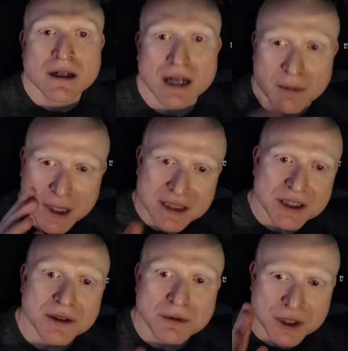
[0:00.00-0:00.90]
God
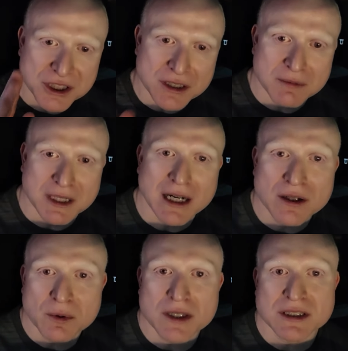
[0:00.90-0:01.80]
bless you. Wishing nothing but
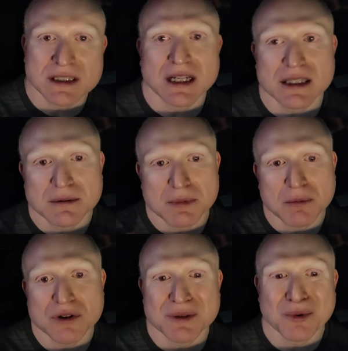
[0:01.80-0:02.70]
health, wealth, success, but
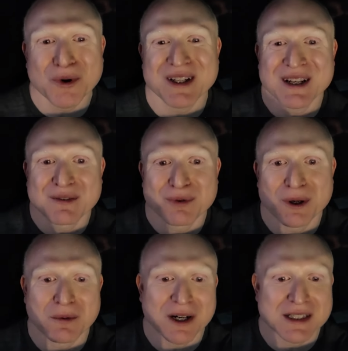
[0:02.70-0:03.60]
most importantly,
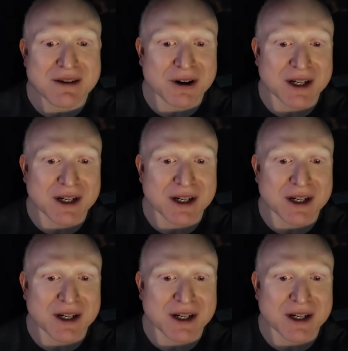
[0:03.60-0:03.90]
freedom, guys. Have a